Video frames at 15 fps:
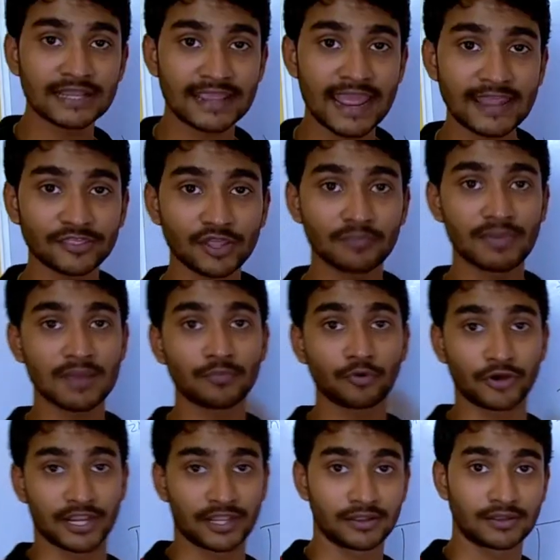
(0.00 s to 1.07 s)
will get the
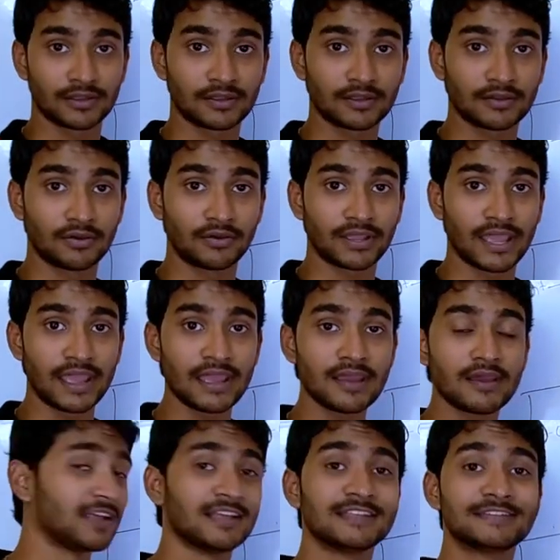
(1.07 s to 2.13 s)
memory,
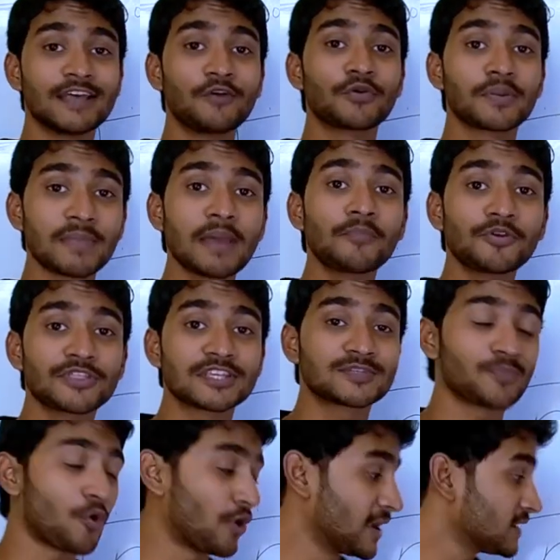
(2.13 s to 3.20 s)
okay? So remember
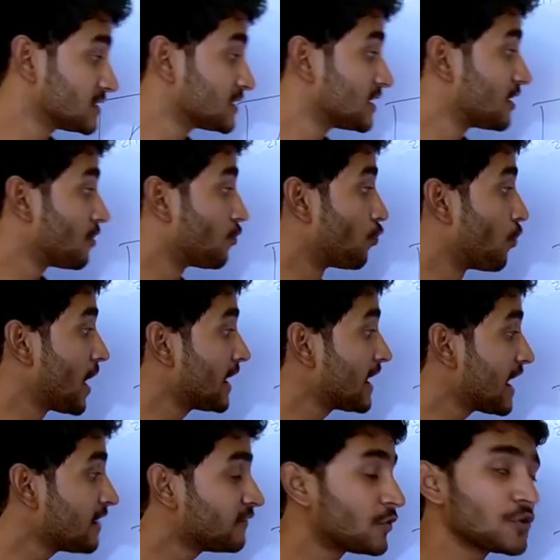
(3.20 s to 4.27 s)
this point,
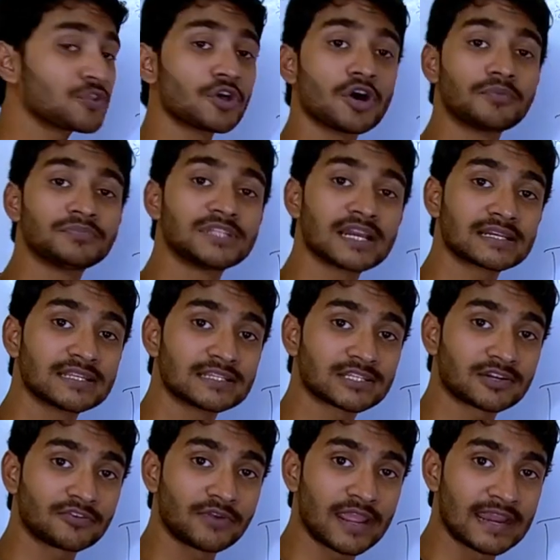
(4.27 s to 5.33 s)
whenever the object
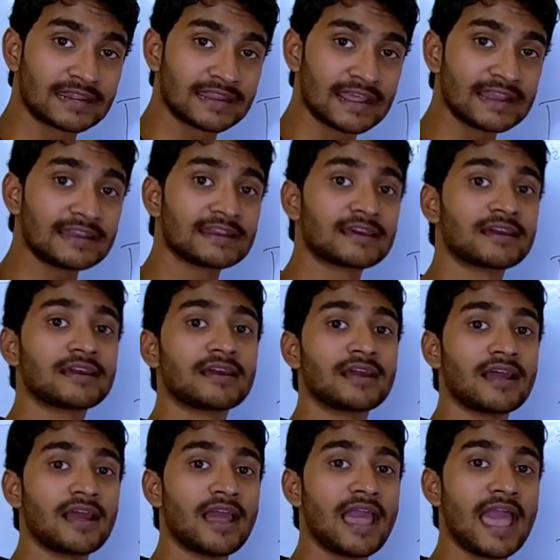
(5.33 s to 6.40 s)
is created,
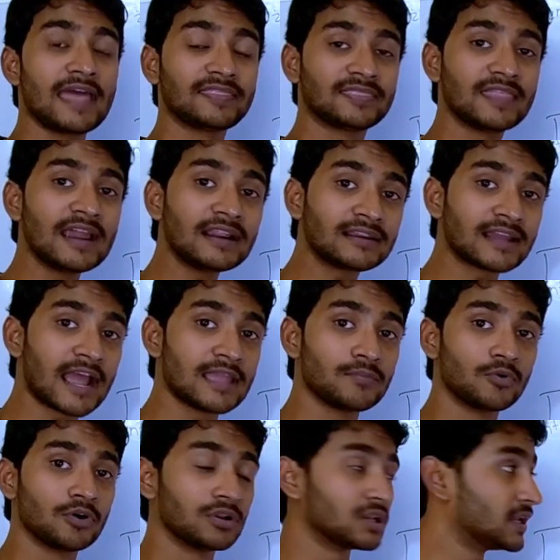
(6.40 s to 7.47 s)
at that
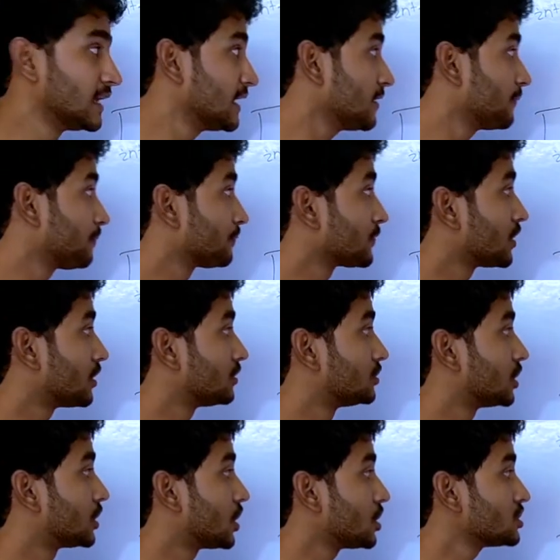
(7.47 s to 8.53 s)
time only,
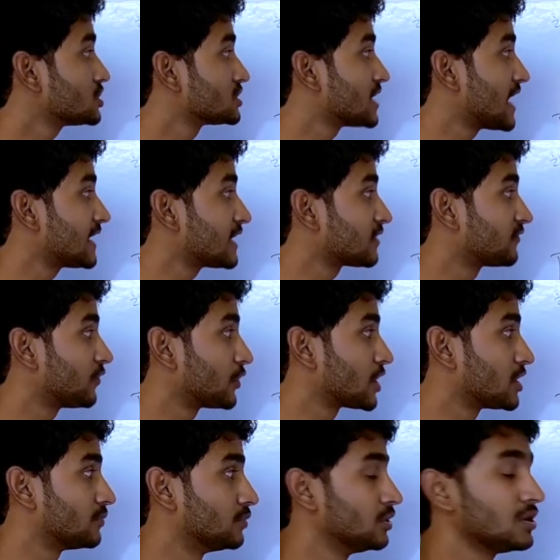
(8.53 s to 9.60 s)
the non-static
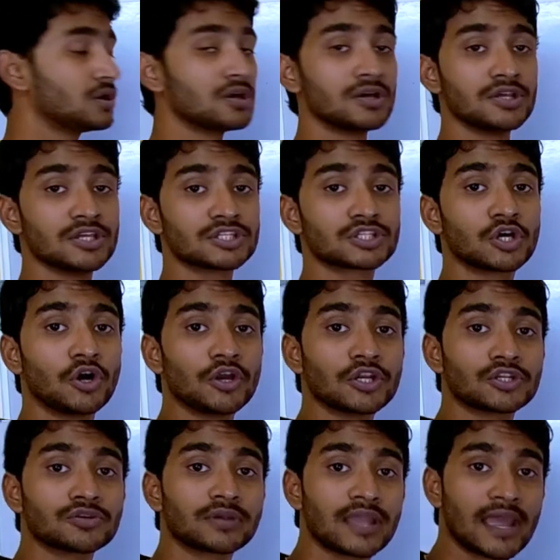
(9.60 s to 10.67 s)
variable is
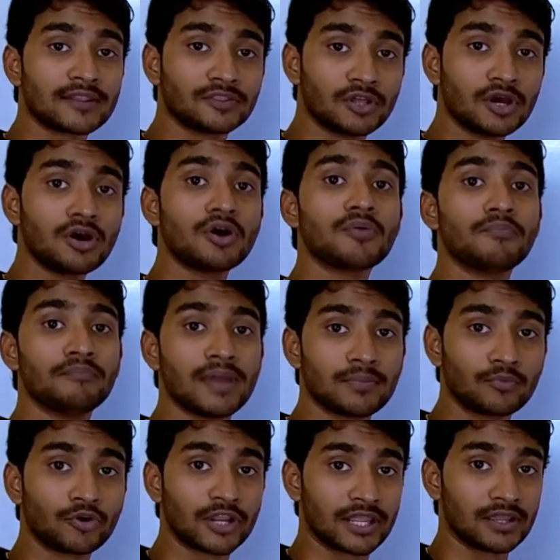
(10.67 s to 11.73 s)
going to get the
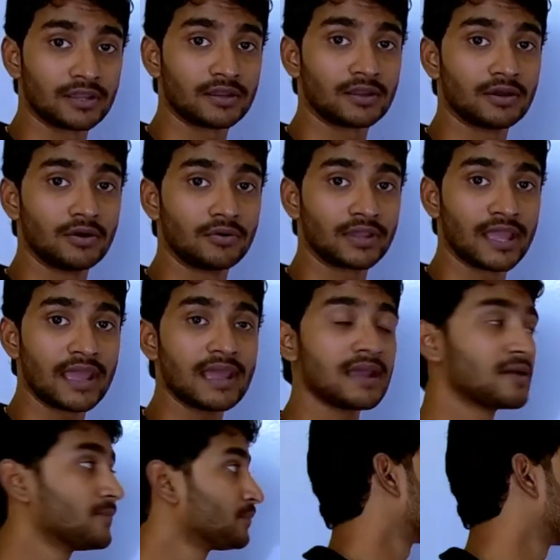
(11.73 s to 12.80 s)
memory, okay?